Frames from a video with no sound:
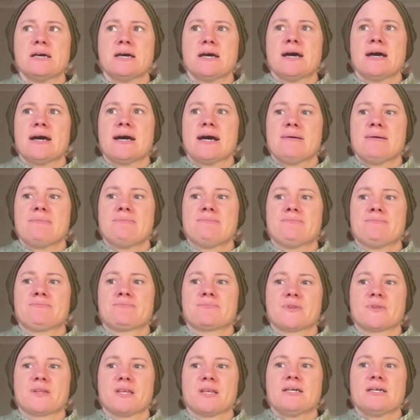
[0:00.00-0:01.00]
And
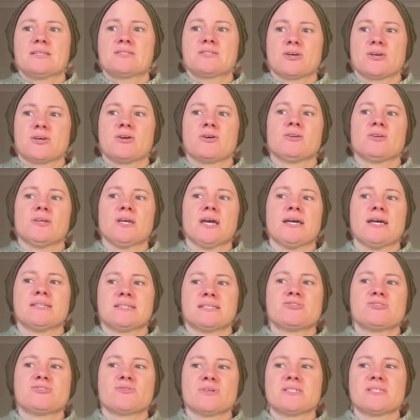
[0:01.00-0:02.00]
so, yeah, it's
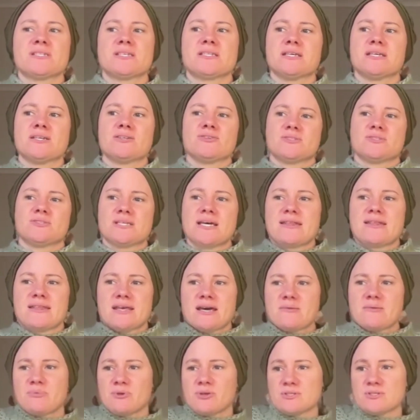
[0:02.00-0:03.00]
interesting that you say
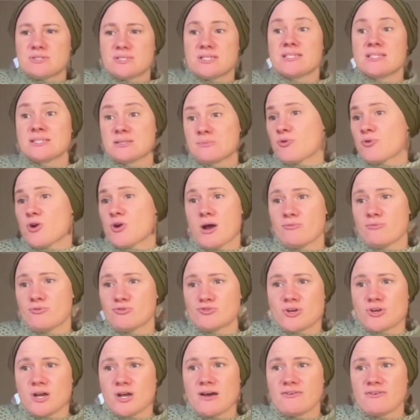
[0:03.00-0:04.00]
that because it is a primal
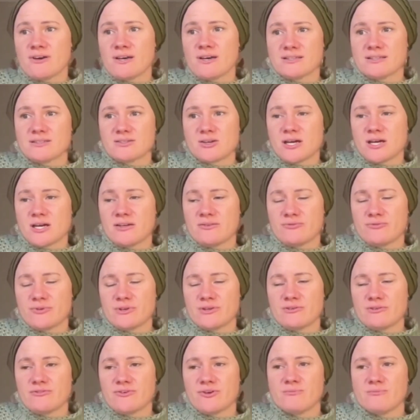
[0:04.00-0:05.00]
driver that kind of
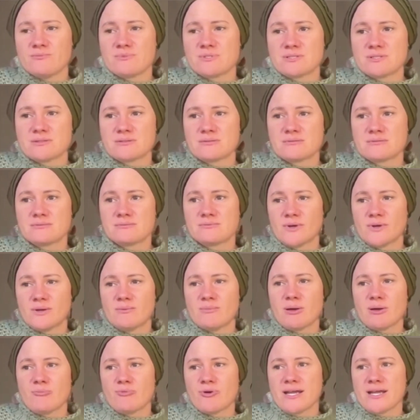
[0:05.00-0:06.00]
reaffirms where
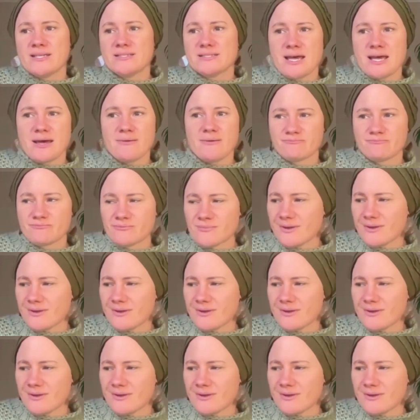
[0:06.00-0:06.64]
my brain's at.